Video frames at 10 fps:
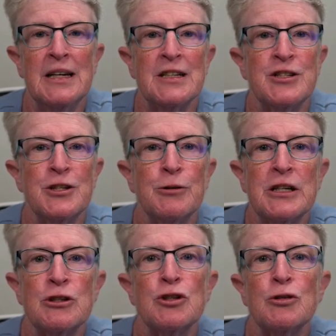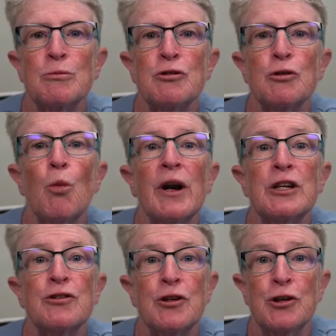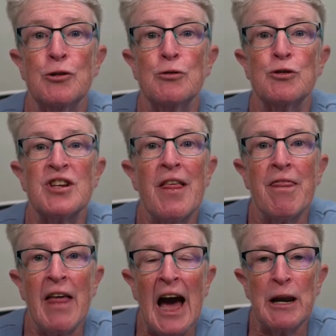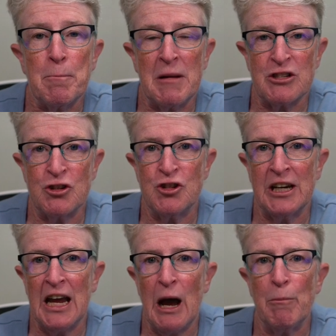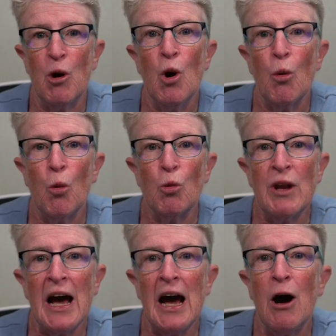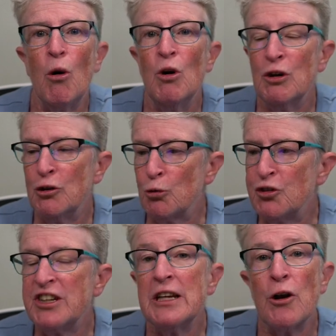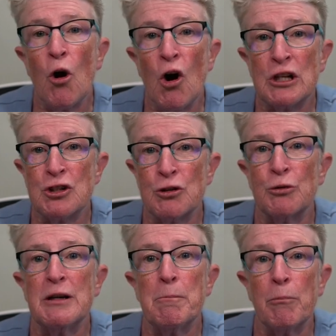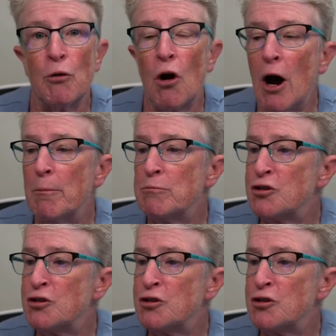Siri assumed you wanted to use that messaging app, well, now you'll see an on screen prompt.